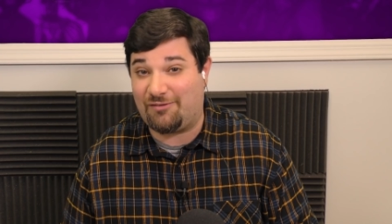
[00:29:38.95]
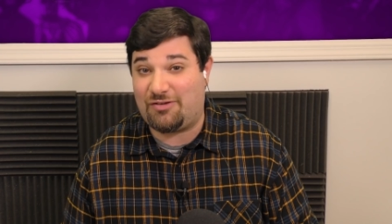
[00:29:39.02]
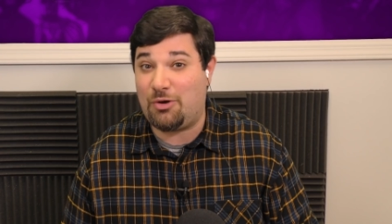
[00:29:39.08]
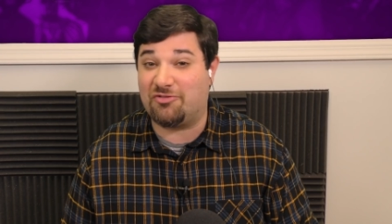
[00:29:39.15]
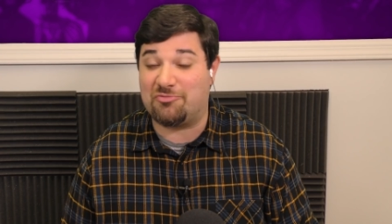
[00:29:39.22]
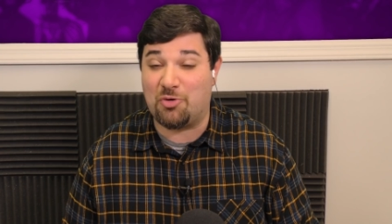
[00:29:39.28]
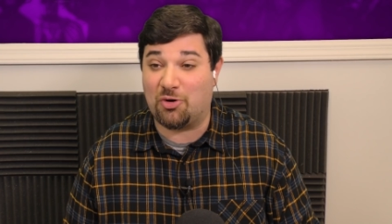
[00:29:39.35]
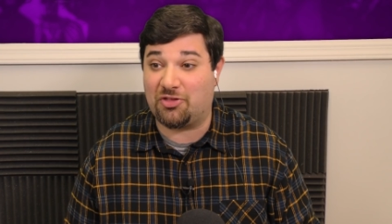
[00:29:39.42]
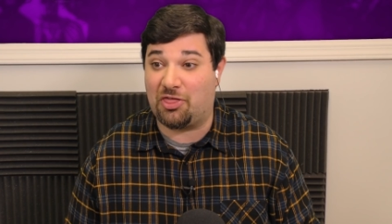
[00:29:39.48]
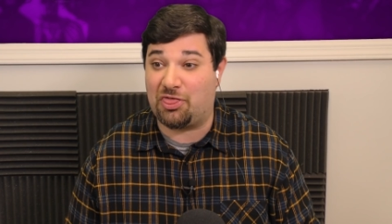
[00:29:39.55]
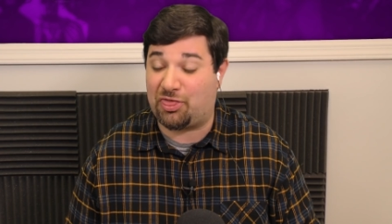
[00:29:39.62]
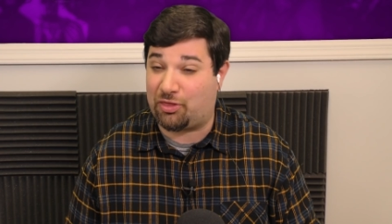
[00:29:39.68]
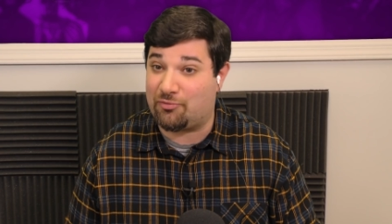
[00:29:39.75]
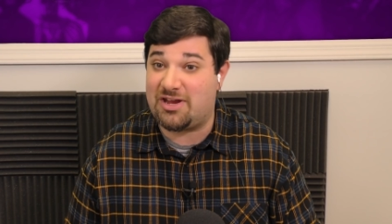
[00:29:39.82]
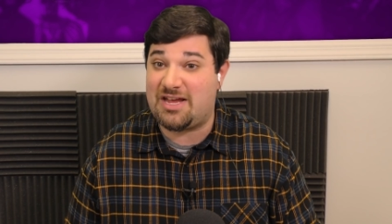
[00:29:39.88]
if you have more than
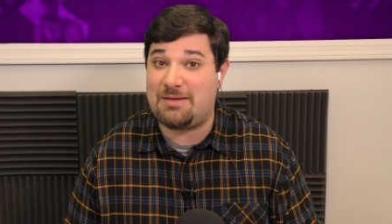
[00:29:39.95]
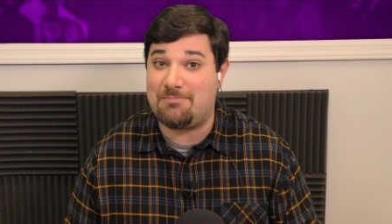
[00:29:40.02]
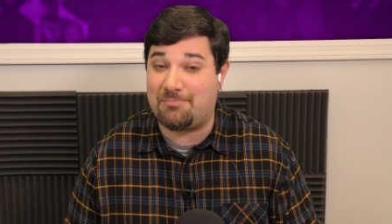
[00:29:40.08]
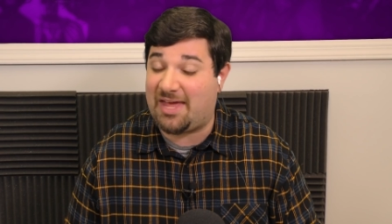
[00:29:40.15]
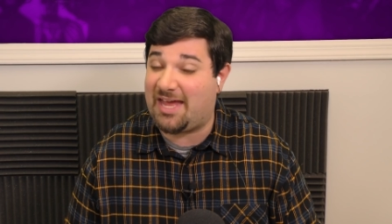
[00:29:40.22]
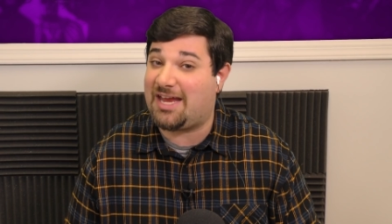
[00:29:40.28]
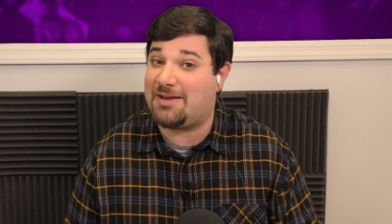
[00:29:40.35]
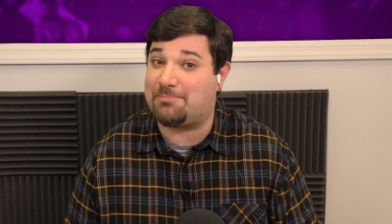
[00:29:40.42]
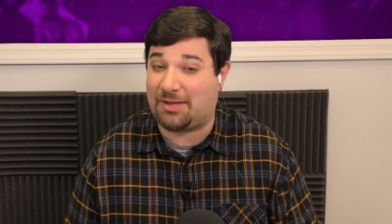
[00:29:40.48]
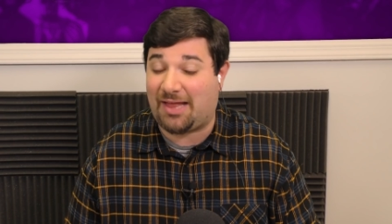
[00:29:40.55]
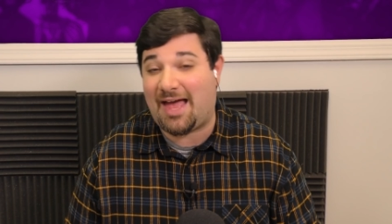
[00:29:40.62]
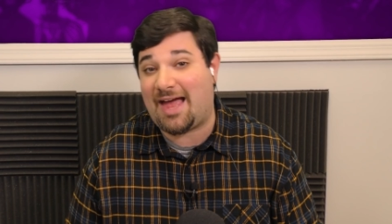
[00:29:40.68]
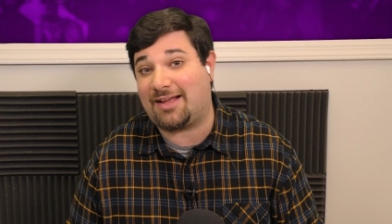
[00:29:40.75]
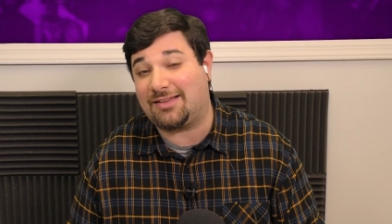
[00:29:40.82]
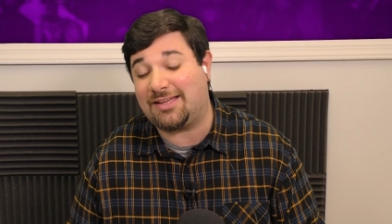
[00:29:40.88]
3 main
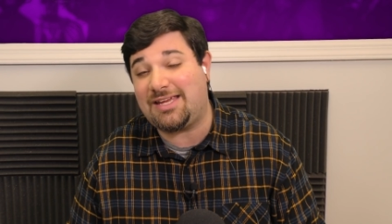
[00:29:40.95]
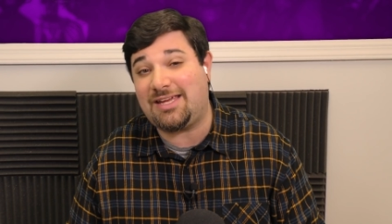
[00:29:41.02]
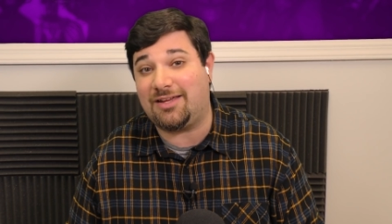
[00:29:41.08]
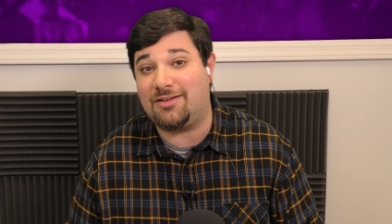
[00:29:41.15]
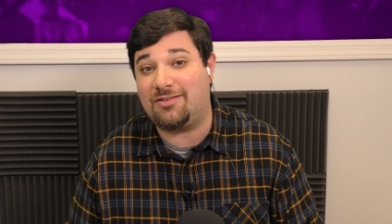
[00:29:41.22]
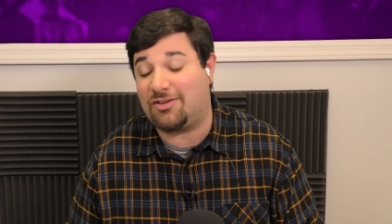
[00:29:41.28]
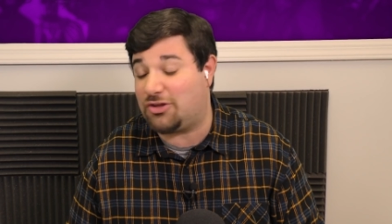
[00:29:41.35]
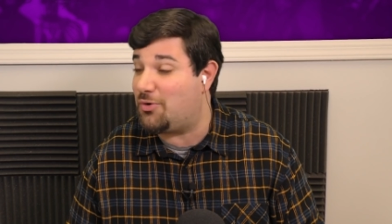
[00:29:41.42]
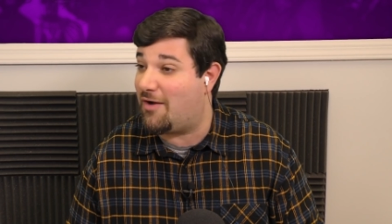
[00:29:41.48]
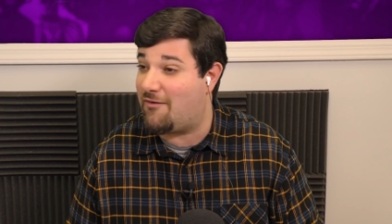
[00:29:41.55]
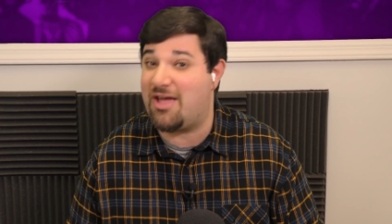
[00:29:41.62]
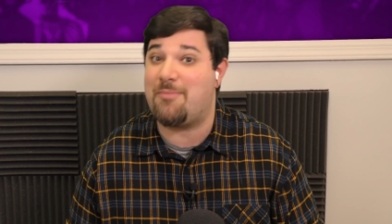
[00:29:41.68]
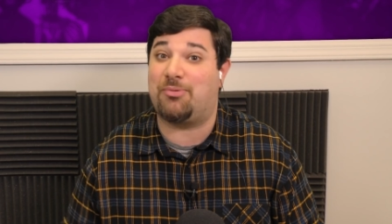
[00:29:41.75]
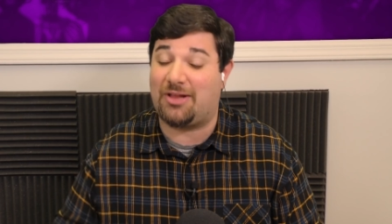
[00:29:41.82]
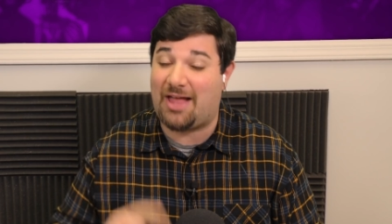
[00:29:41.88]
black leads, you have
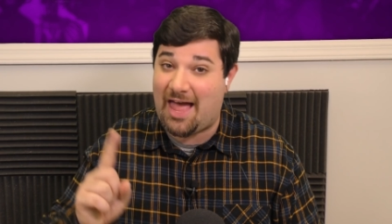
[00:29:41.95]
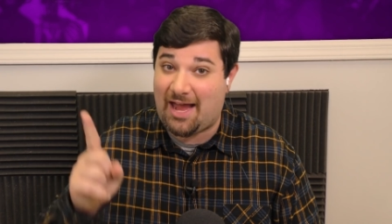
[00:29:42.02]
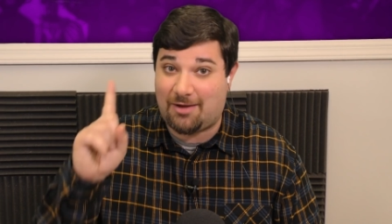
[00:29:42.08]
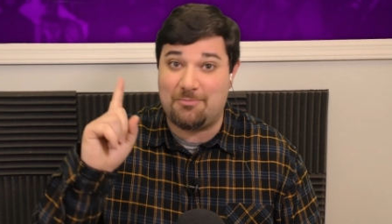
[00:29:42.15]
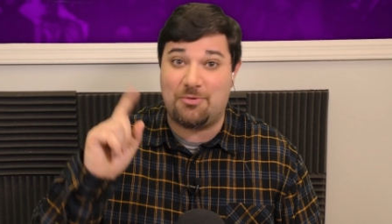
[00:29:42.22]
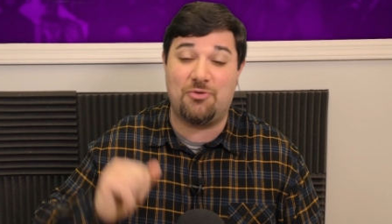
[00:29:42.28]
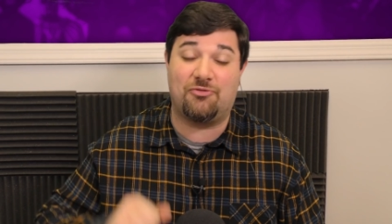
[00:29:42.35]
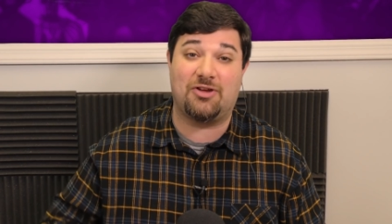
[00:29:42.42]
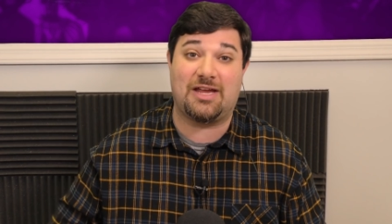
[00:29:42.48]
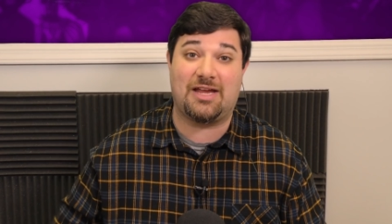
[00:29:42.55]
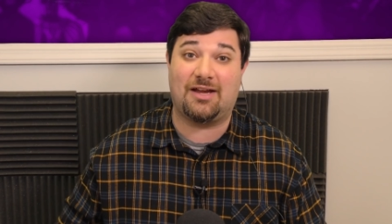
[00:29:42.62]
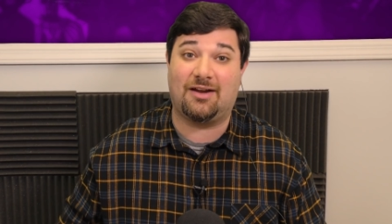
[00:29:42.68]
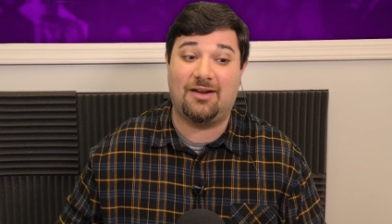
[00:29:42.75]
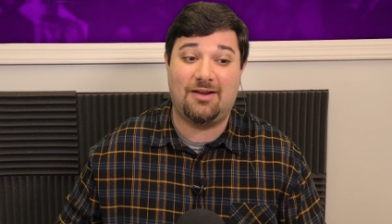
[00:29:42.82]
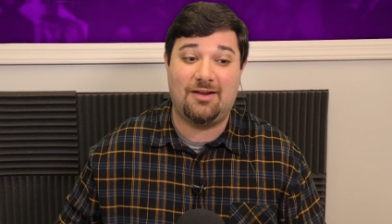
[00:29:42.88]
a black
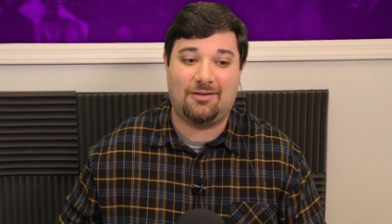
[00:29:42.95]
movie.